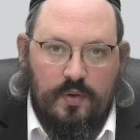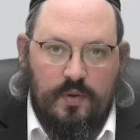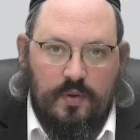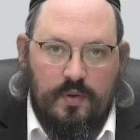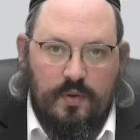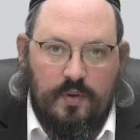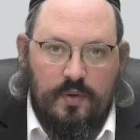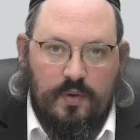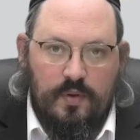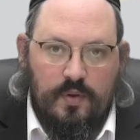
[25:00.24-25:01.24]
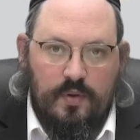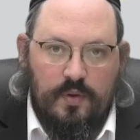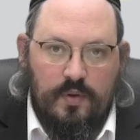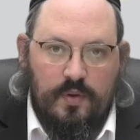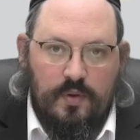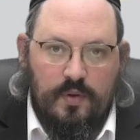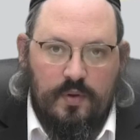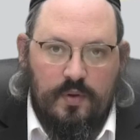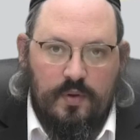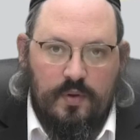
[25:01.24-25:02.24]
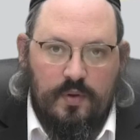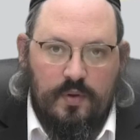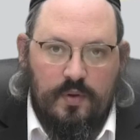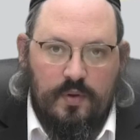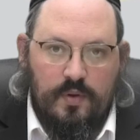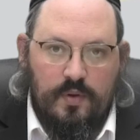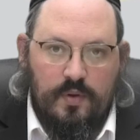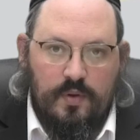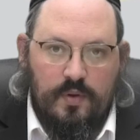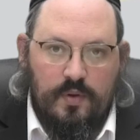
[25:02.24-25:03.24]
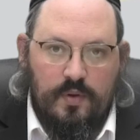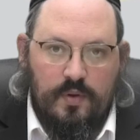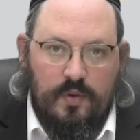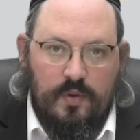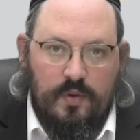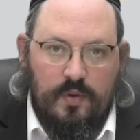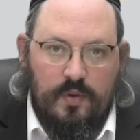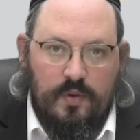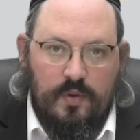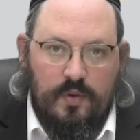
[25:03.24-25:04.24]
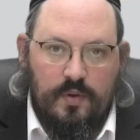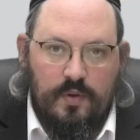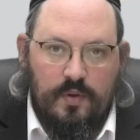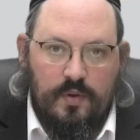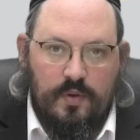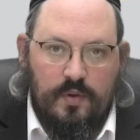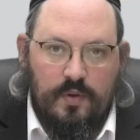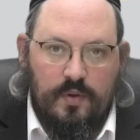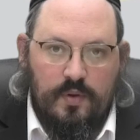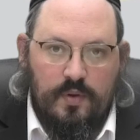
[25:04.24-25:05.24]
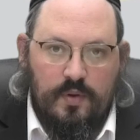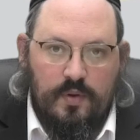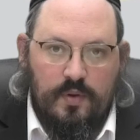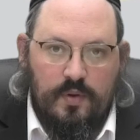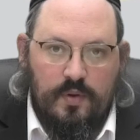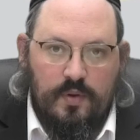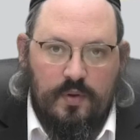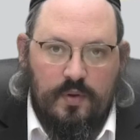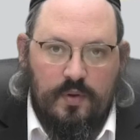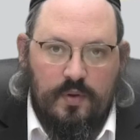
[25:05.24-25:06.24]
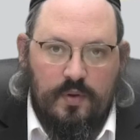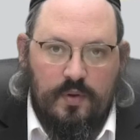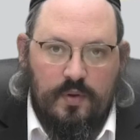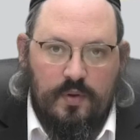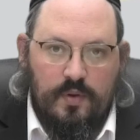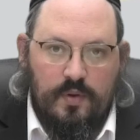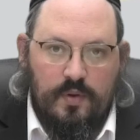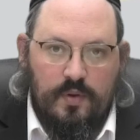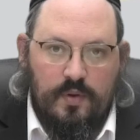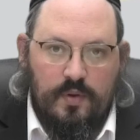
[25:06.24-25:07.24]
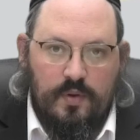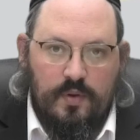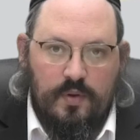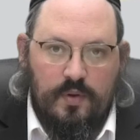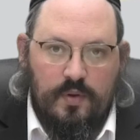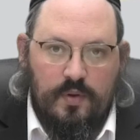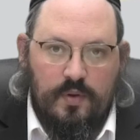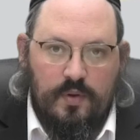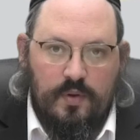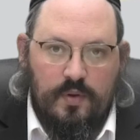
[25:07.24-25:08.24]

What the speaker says: [no speech]